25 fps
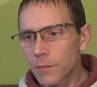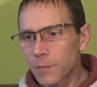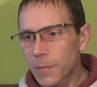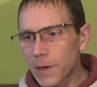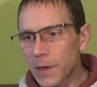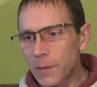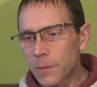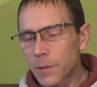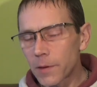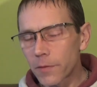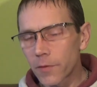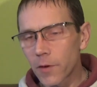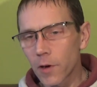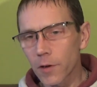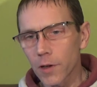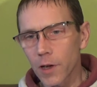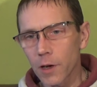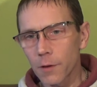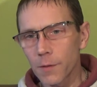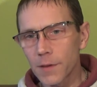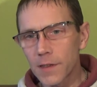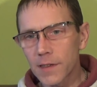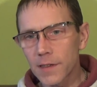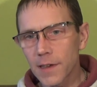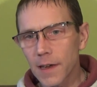People have got
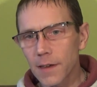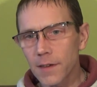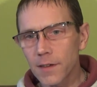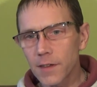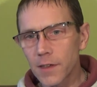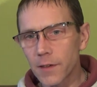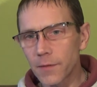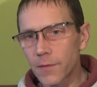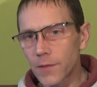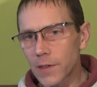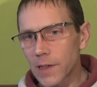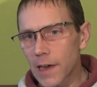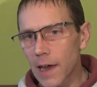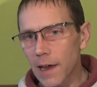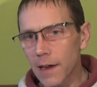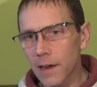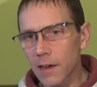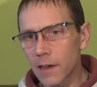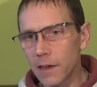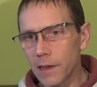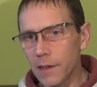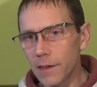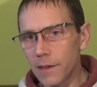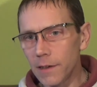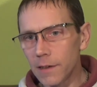no incentive to get
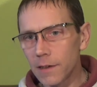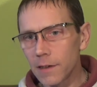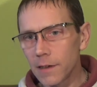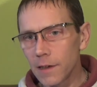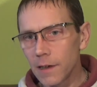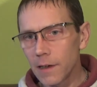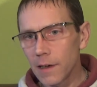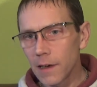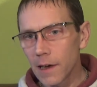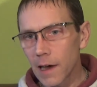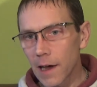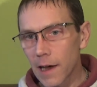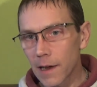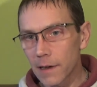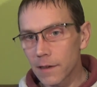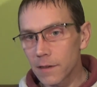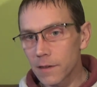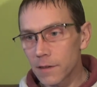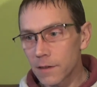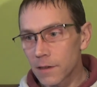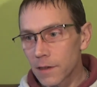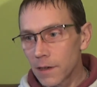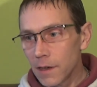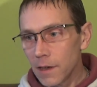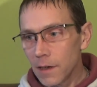clean,
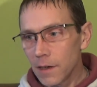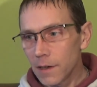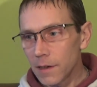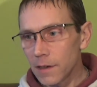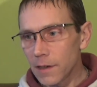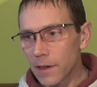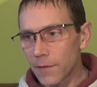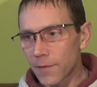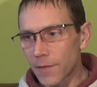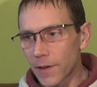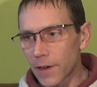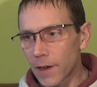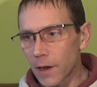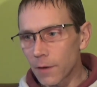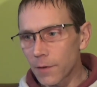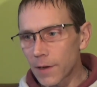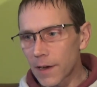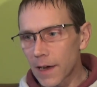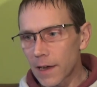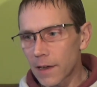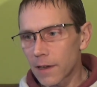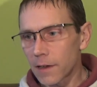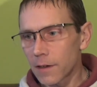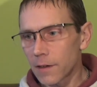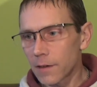and if
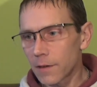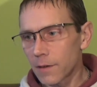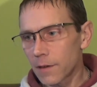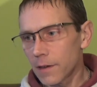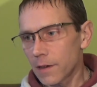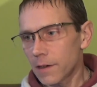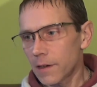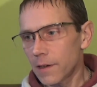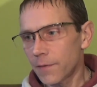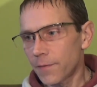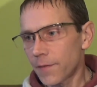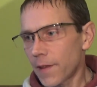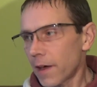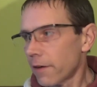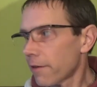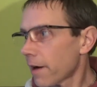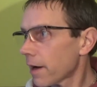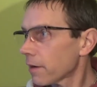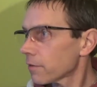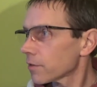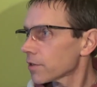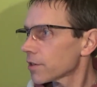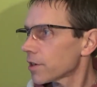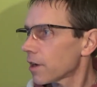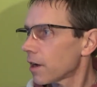they're
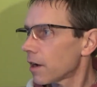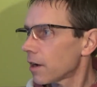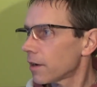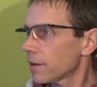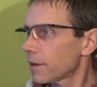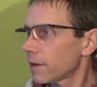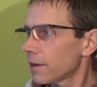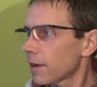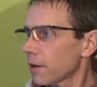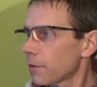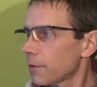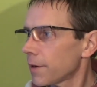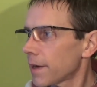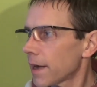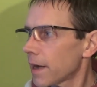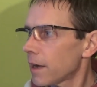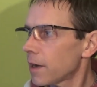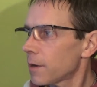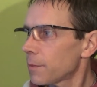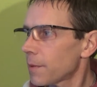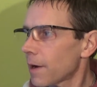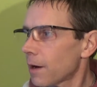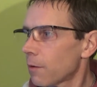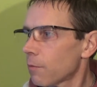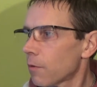outside, they don't
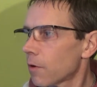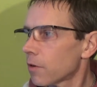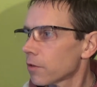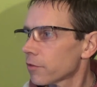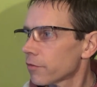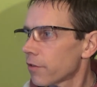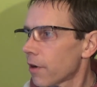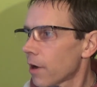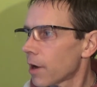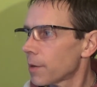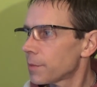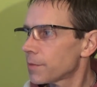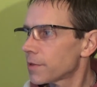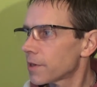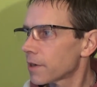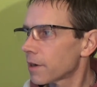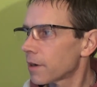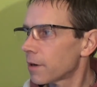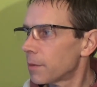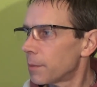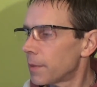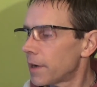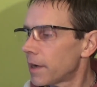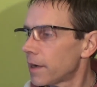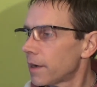care about what crimes they
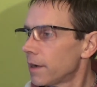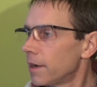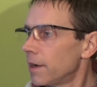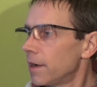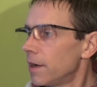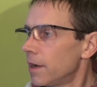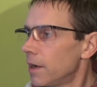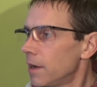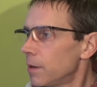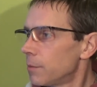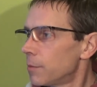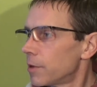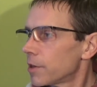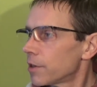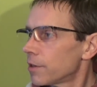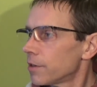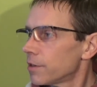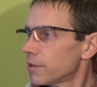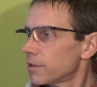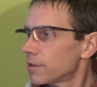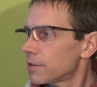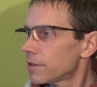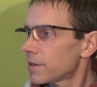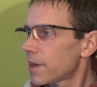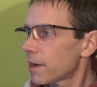commit
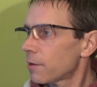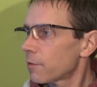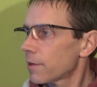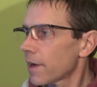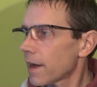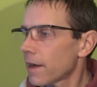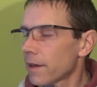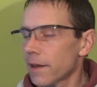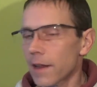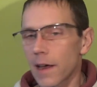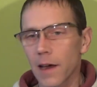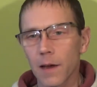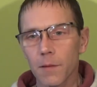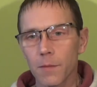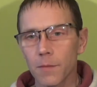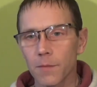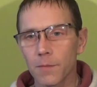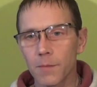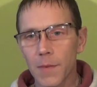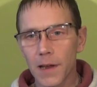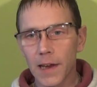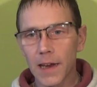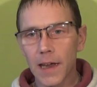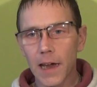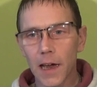because they'll get their
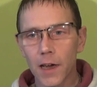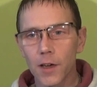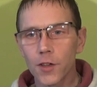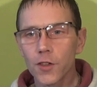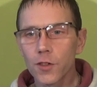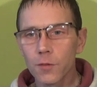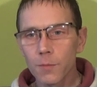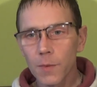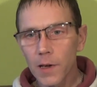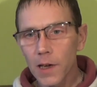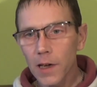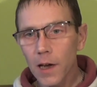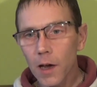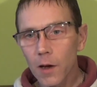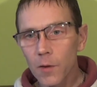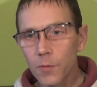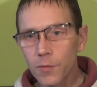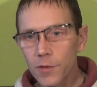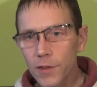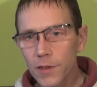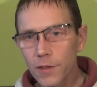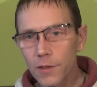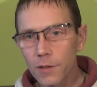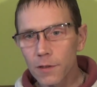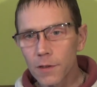medication when they go to
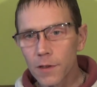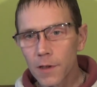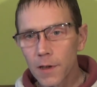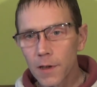prison.